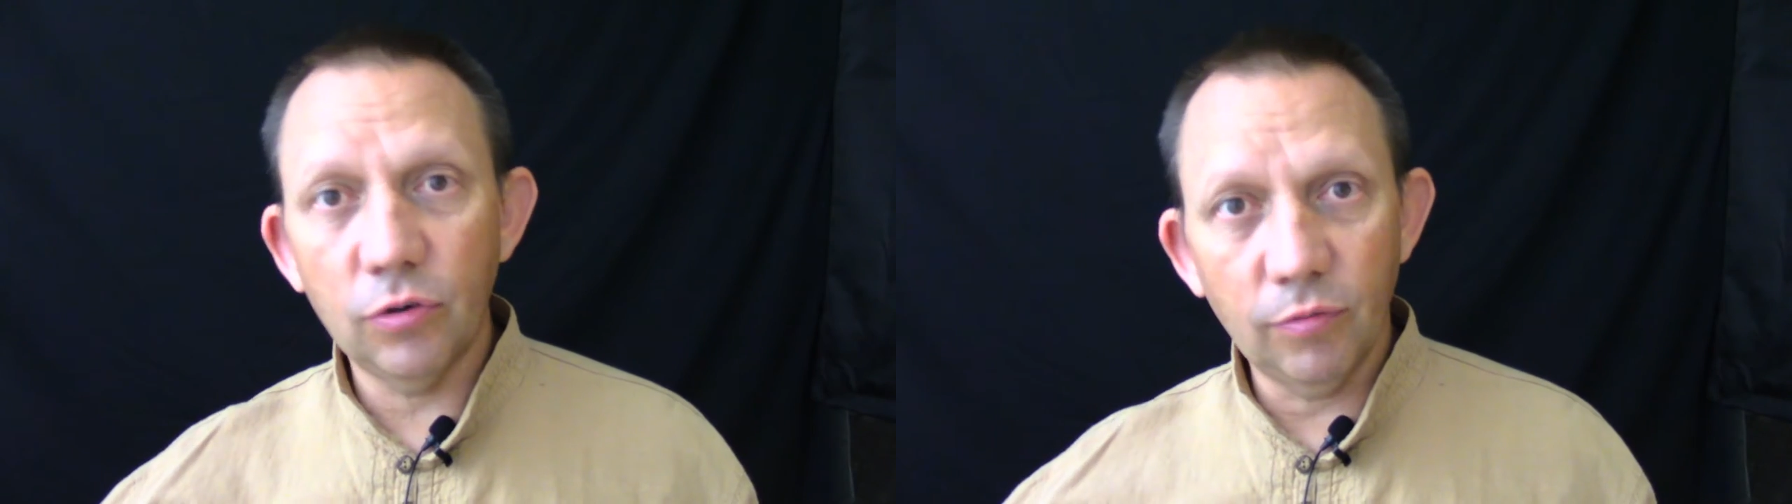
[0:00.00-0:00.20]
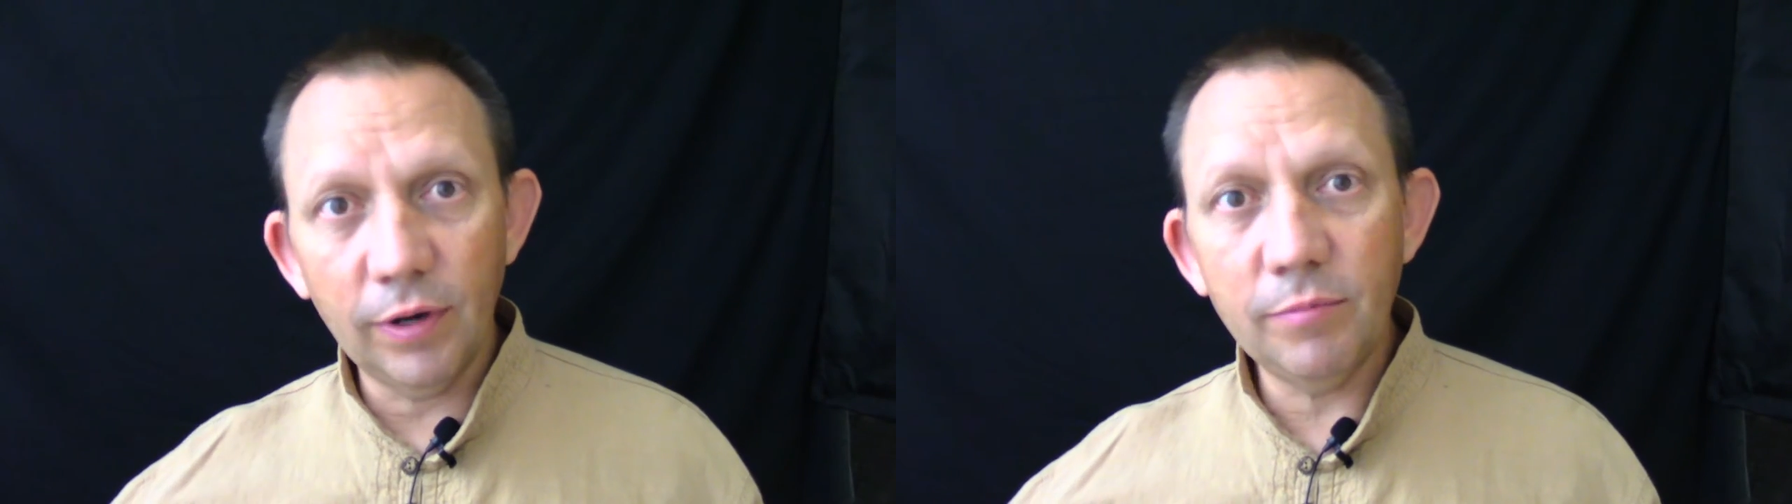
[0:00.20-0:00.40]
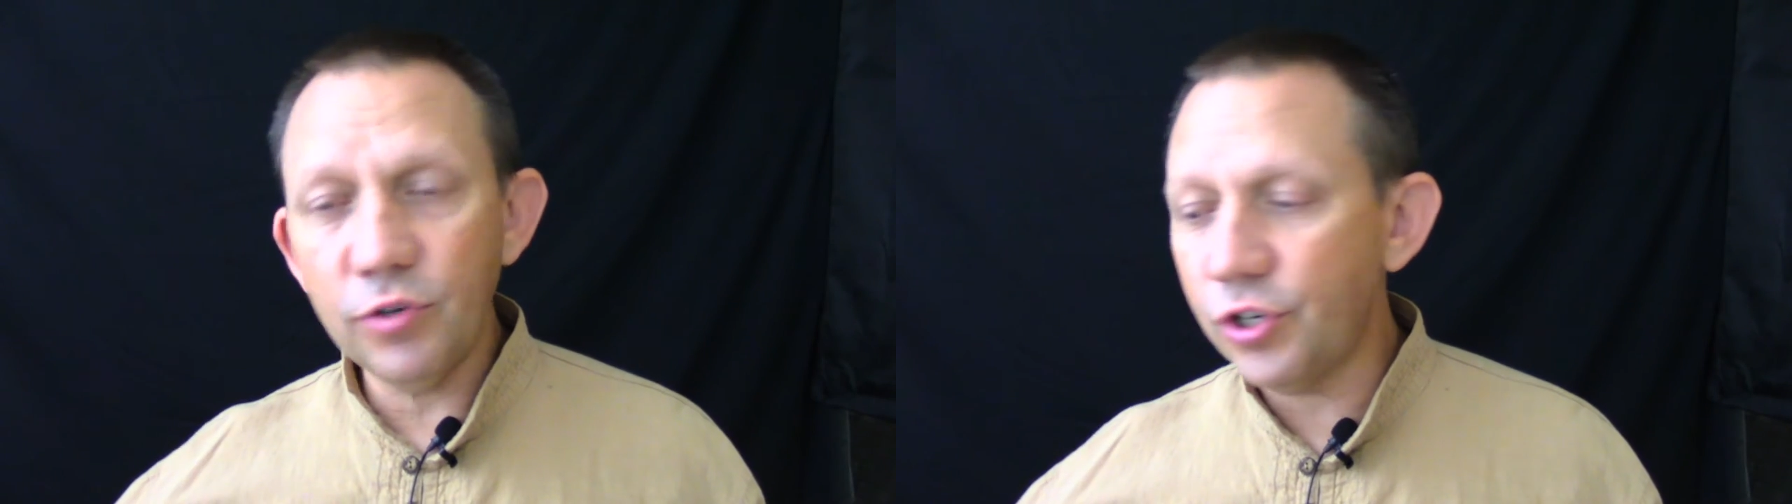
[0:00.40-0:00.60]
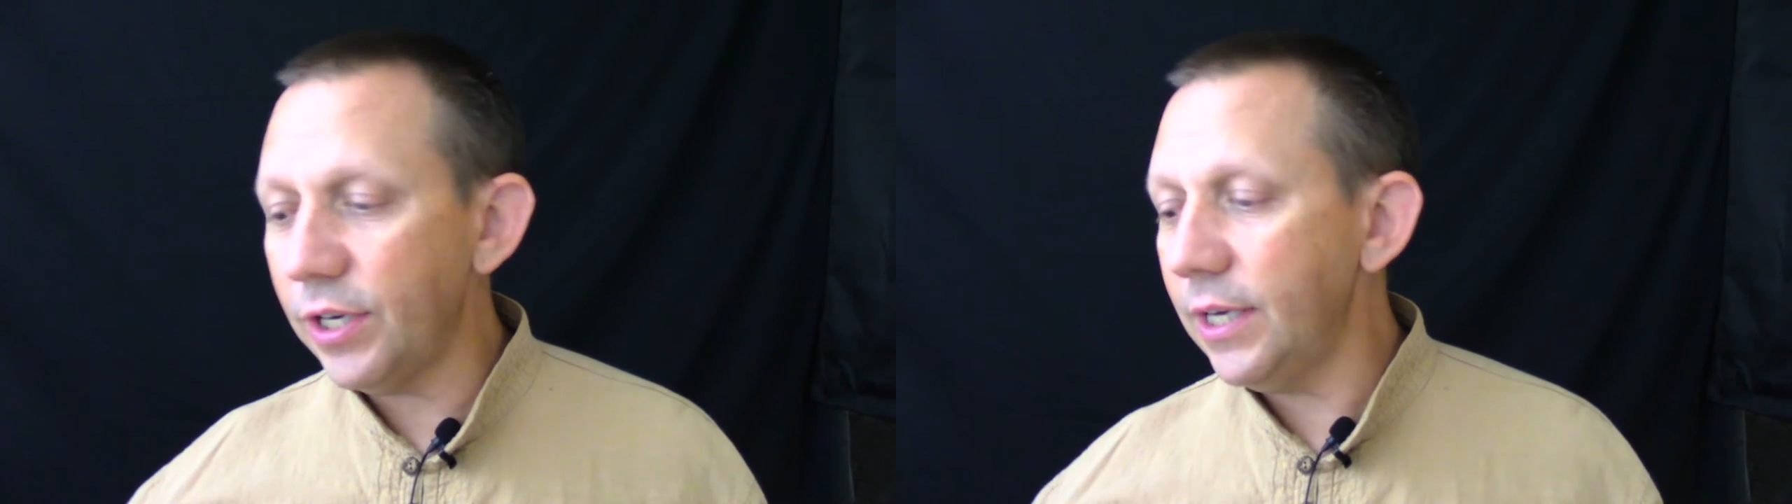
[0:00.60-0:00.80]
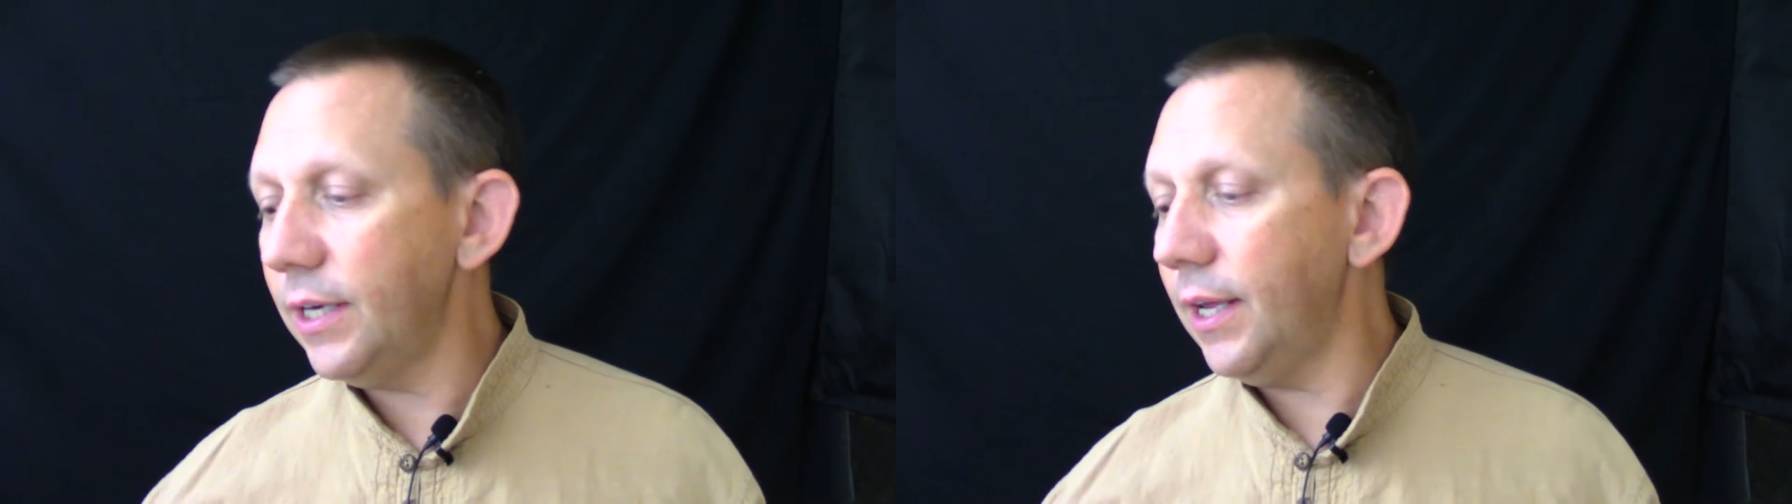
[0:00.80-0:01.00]
run
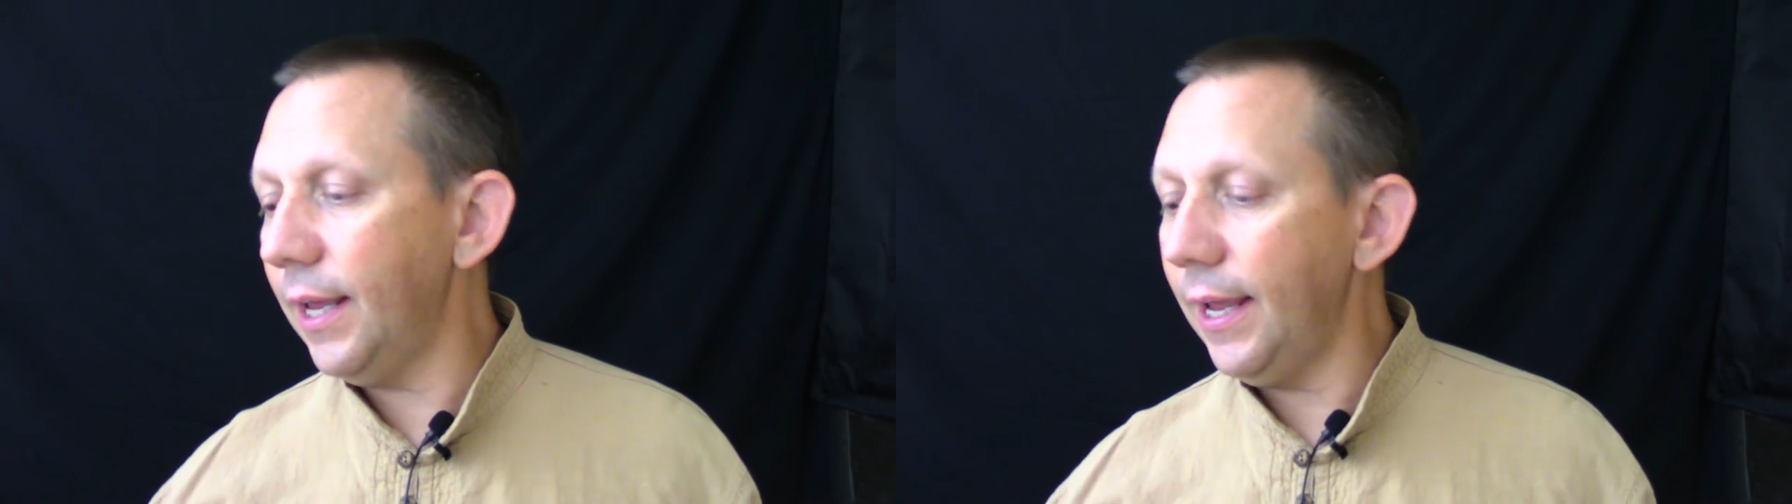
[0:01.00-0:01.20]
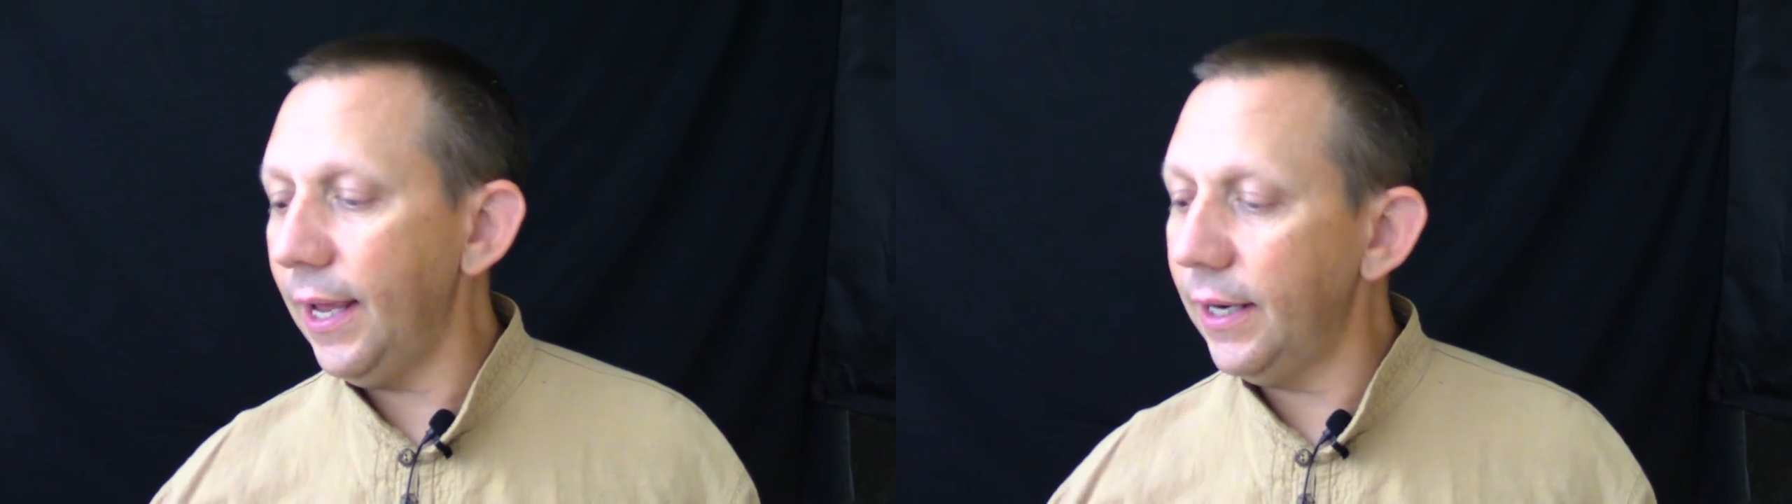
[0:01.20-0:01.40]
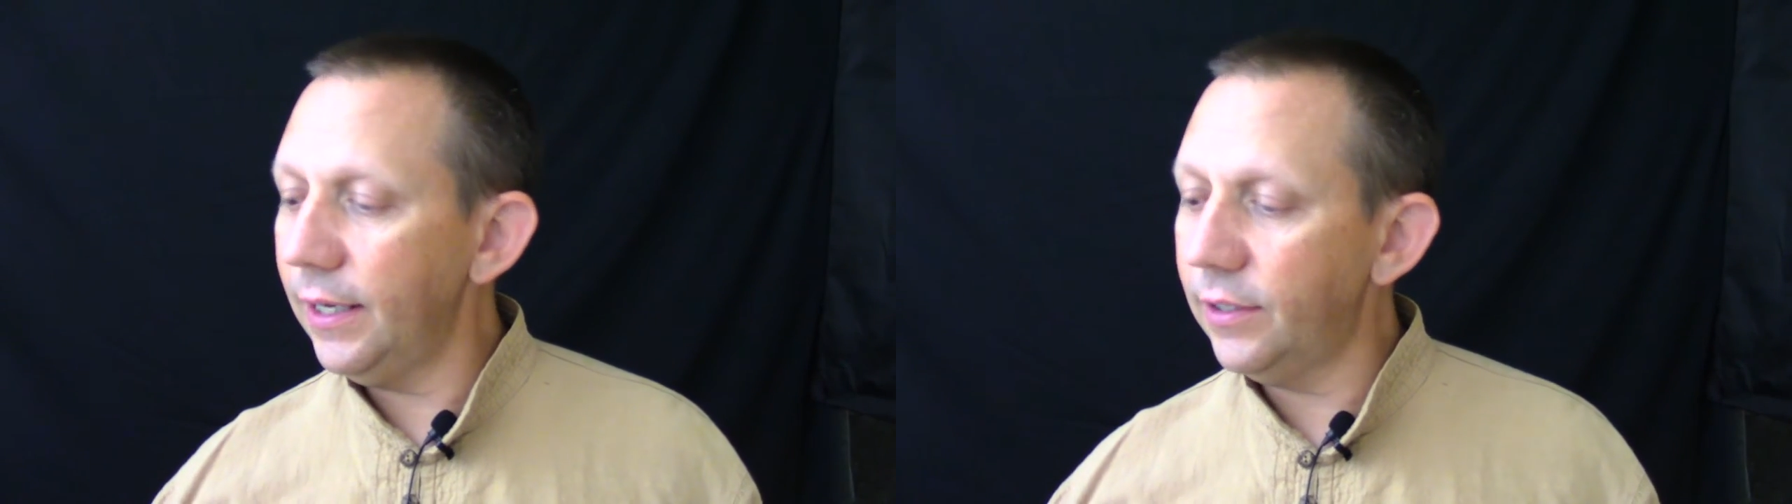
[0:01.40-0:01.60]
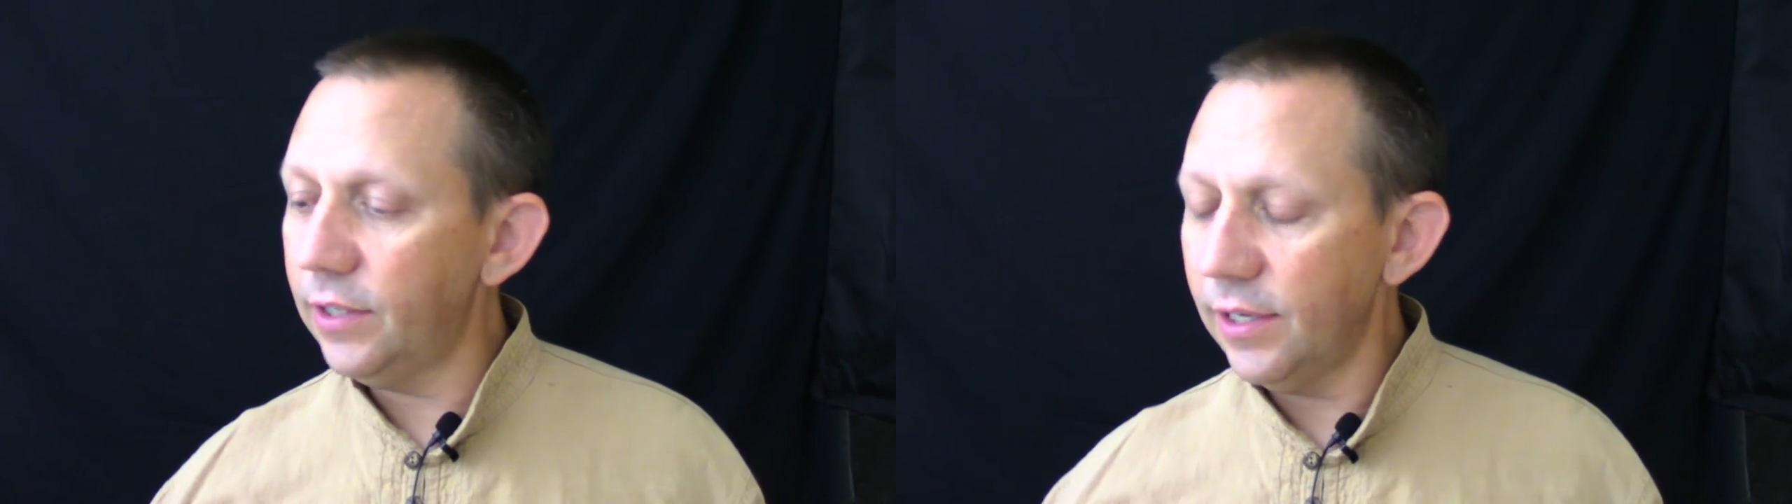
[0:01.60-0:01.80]
machine and it